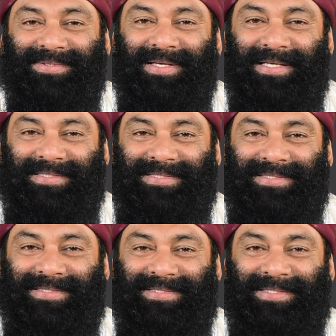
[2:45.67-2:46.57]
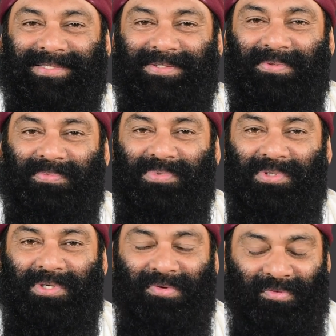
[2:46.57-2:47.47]
yes, uh,
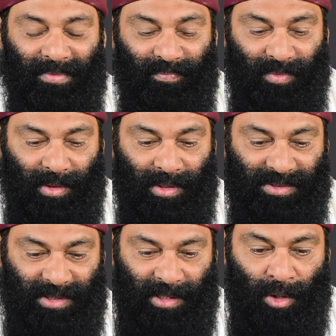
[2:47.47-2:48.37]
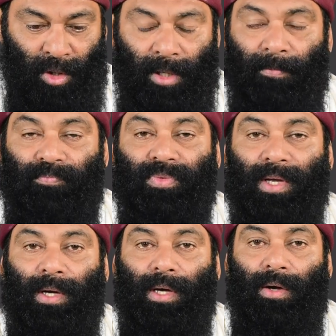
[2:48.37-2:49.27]
beautiful. He said, look,
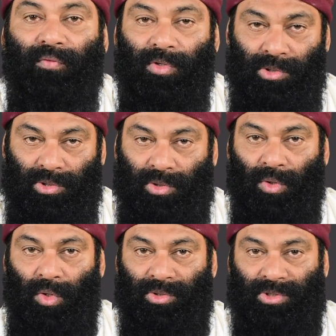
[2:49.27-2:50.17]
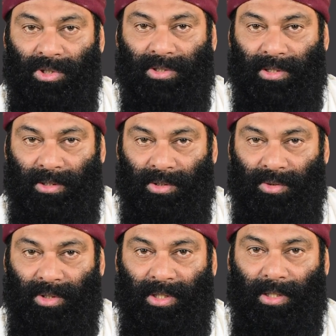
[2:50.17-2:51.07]
for the school children,
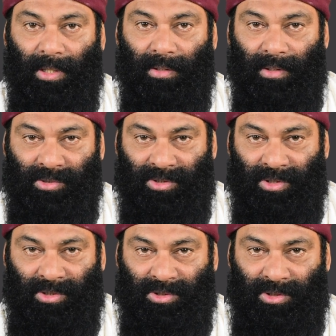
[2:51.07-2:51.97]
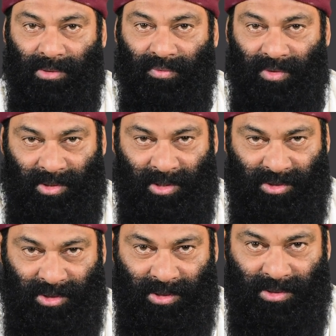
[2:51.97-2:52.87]
you need a nursery, for a
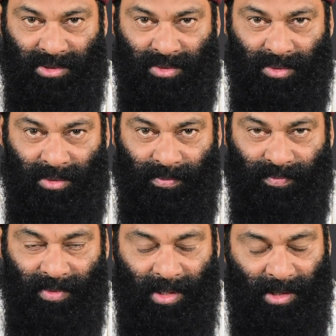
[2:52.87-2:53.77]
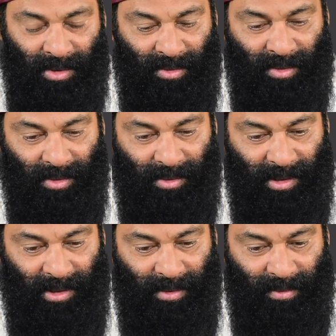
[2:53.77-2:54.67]
nursery school, you
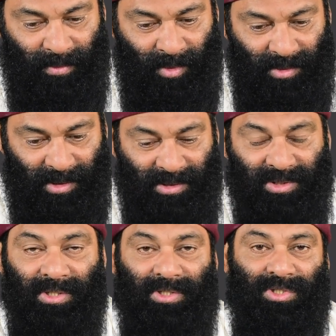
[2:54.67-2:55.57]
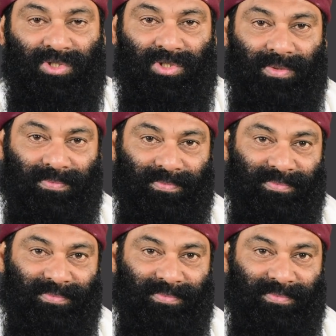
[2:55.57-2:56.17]
need a nursery teacher.